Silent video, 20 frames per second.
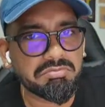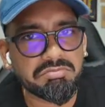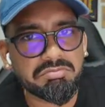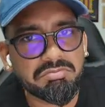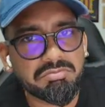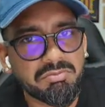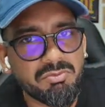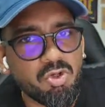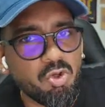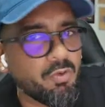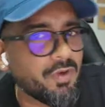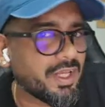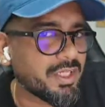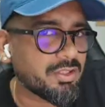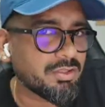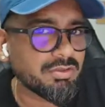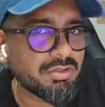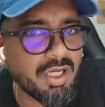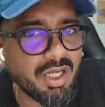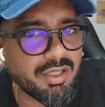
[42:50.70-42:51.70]
Low
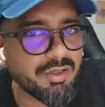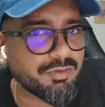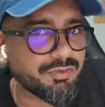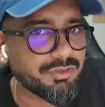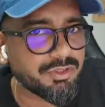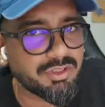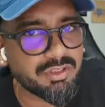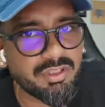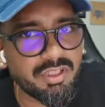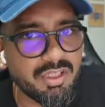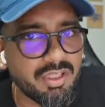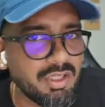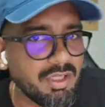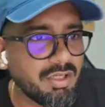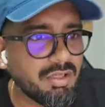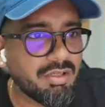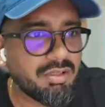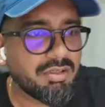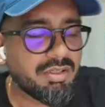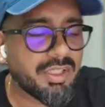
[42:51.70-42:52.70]
value high effort,
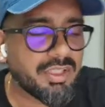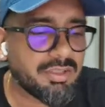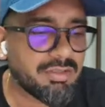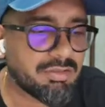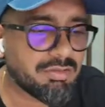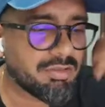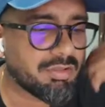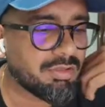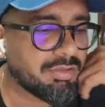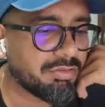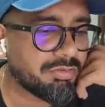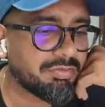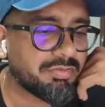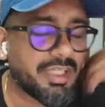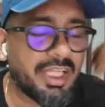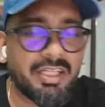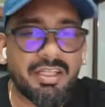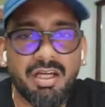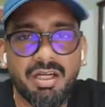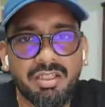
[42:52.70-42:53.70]
right?
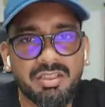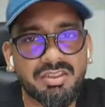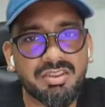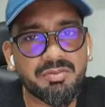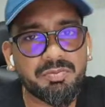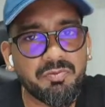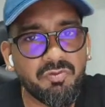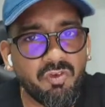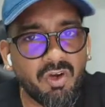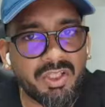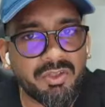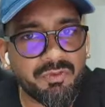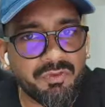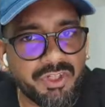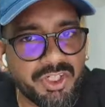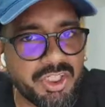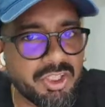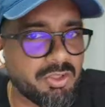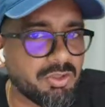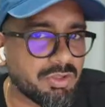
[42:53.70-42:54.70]
10 hours one
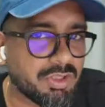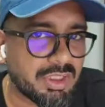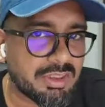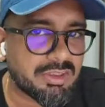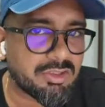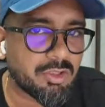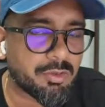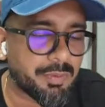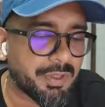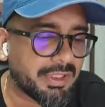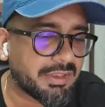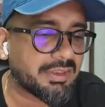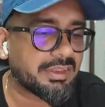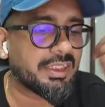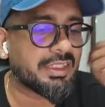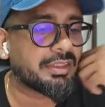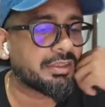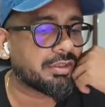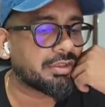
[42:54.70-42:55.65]
video does not make sense.